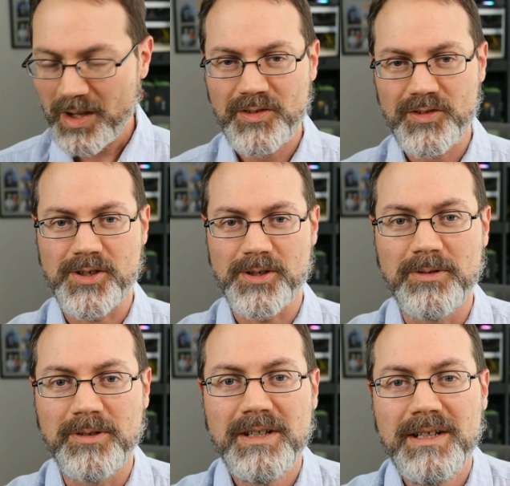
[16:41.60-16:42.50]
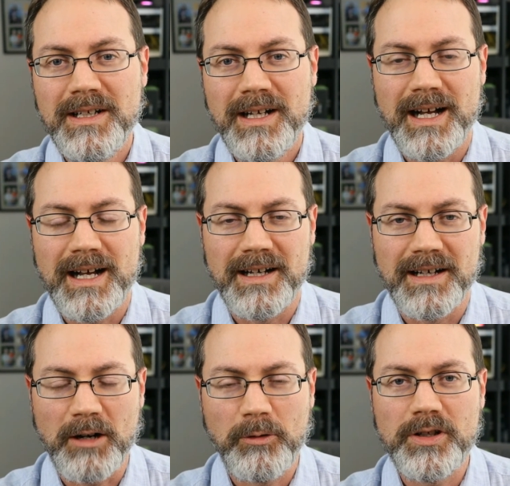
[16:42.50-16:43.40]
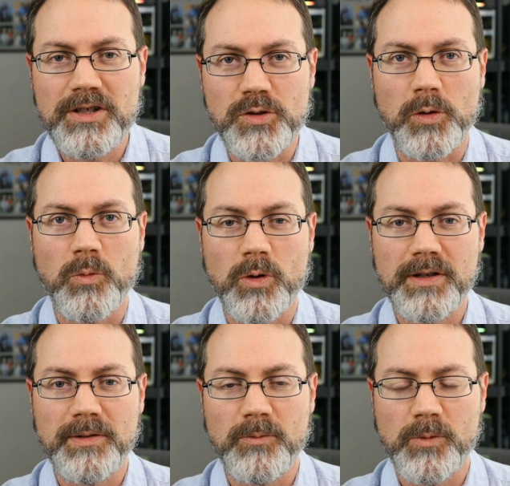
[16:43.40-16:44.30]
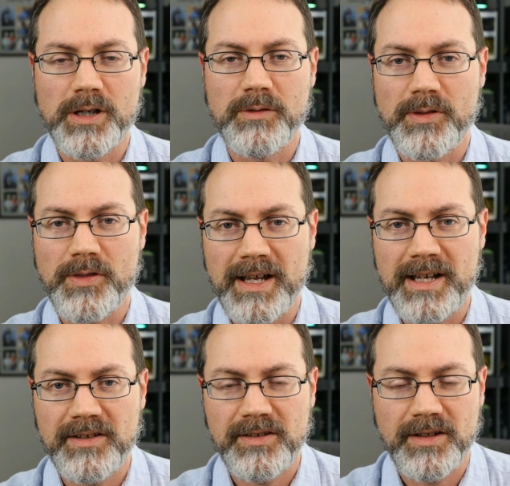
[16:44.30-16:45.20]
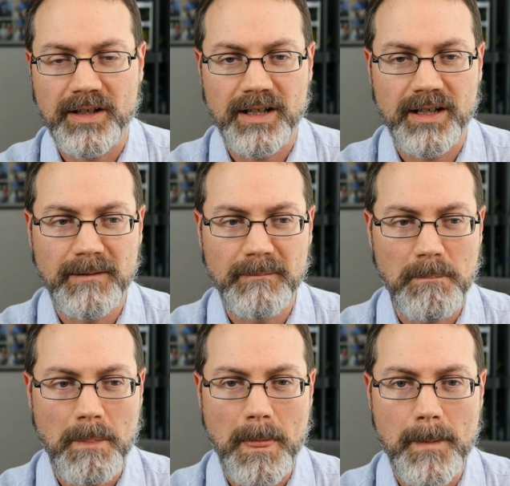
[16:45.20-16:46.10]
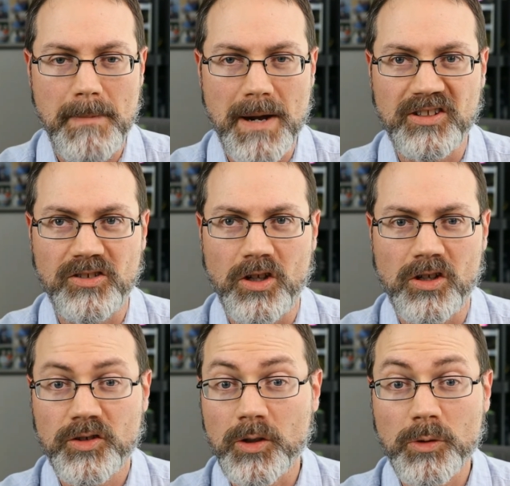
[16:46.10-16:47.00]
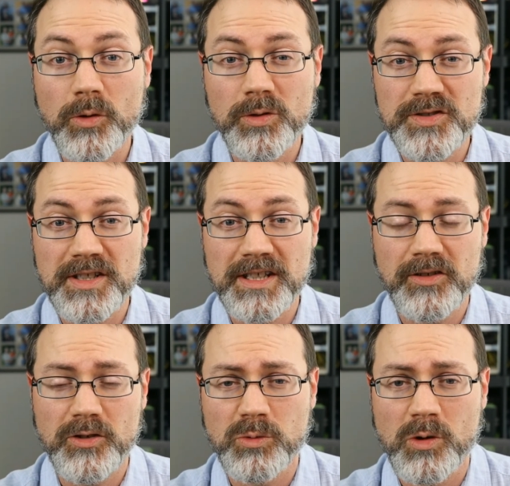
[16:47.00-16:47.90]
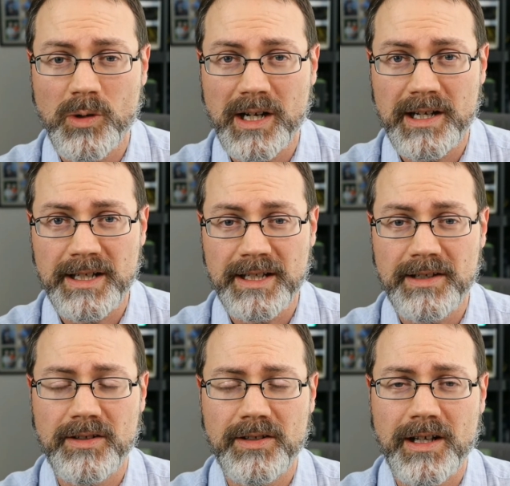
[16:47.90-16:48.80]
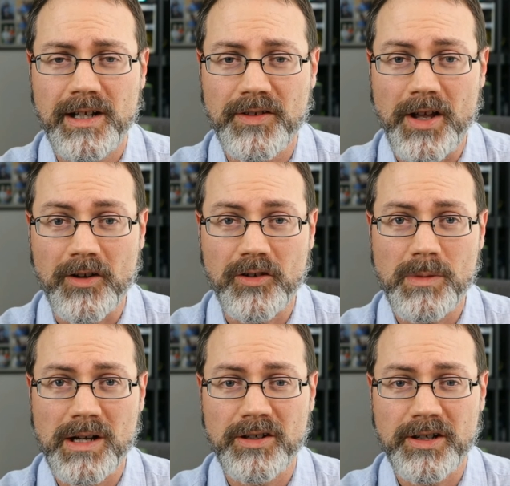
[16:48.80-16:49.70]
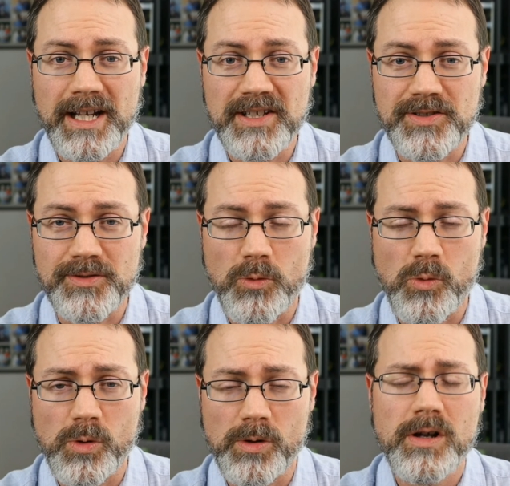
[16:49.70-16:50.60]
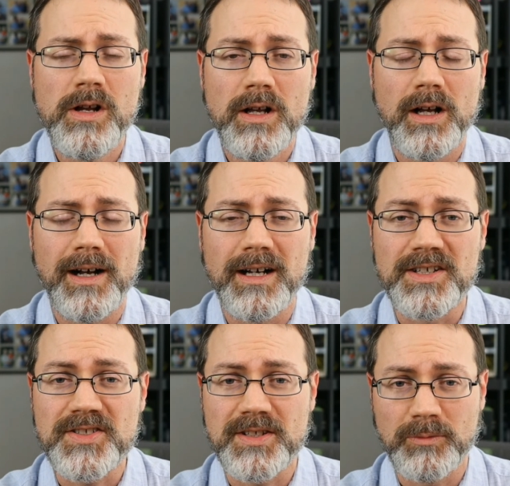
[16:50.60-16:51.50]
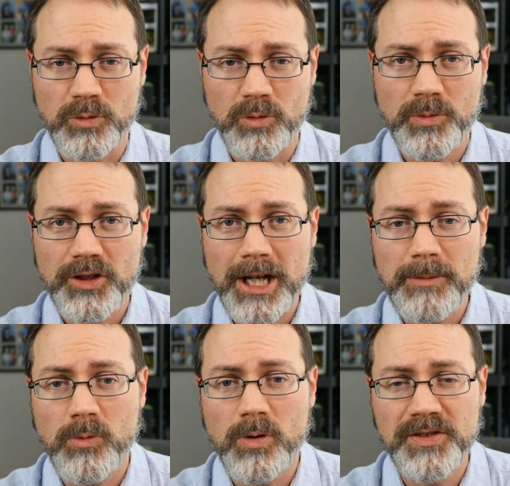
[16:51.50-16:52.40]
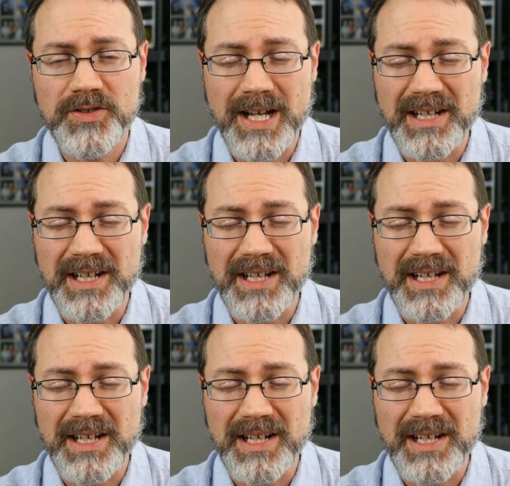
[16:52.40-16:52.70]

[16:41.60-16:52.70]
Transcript: So I really enjoyed working with that. My long-term goal is to get to a point where I can get the OctoMiner cases or similar type ones.